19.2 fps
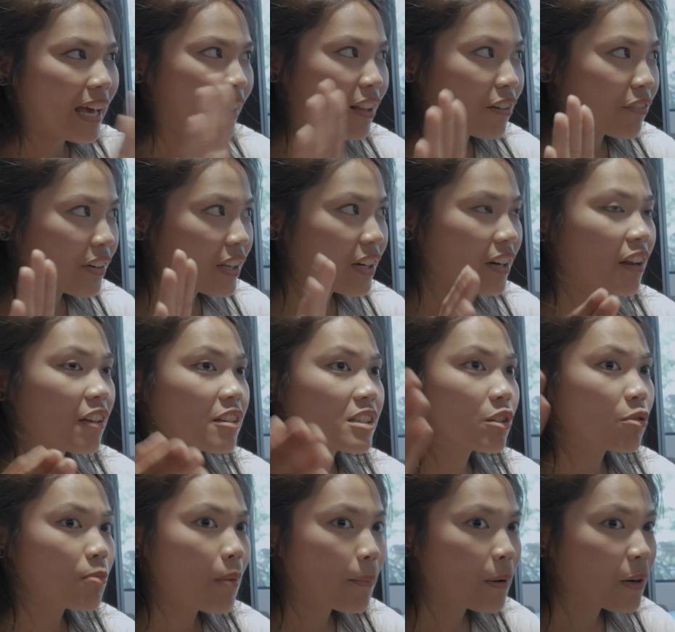elevator, and I
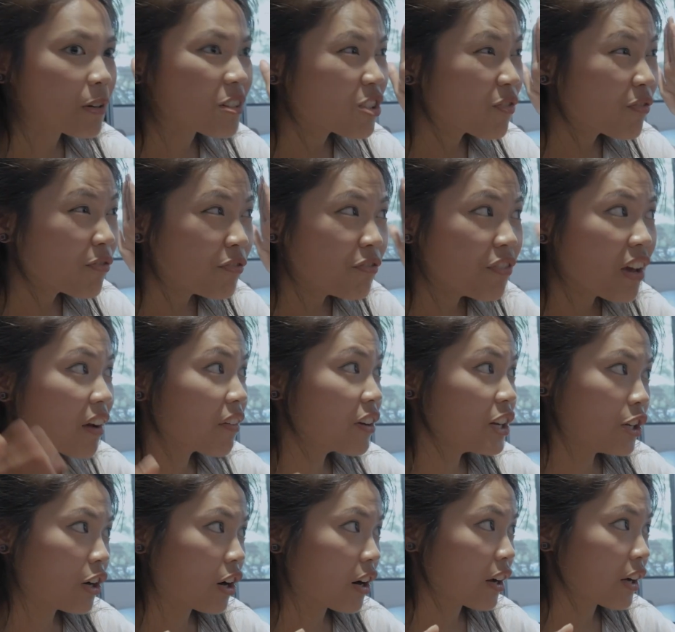still remember very
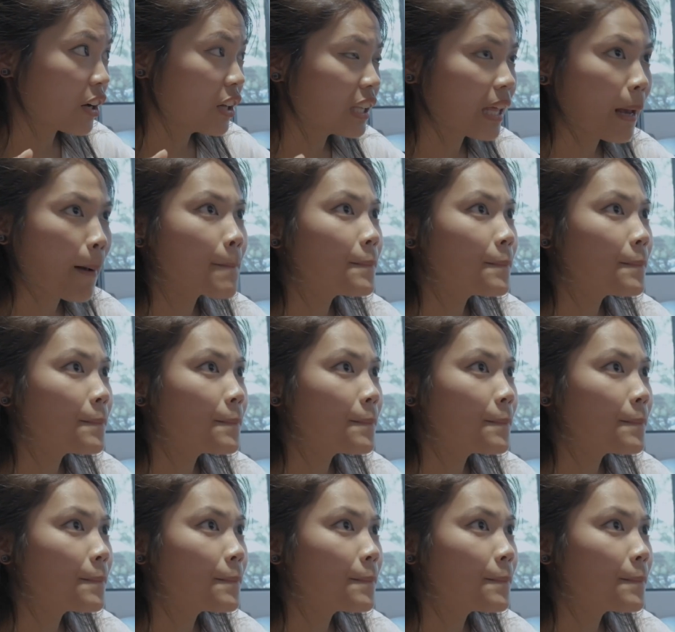dark, like